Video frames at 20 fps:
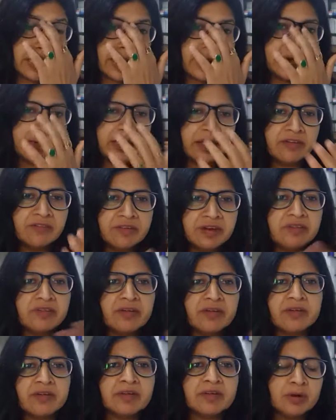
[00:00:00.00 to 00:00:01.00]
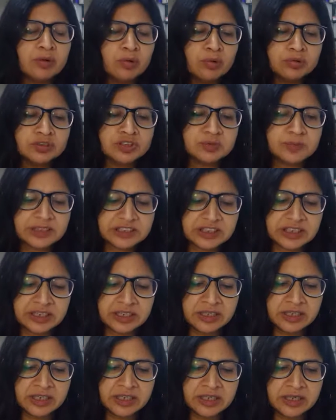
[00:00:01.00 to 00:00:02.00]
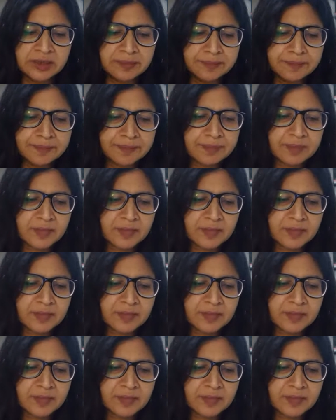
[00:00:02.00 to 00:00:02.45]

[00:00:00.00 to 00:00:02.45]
And everywhere we go, especially the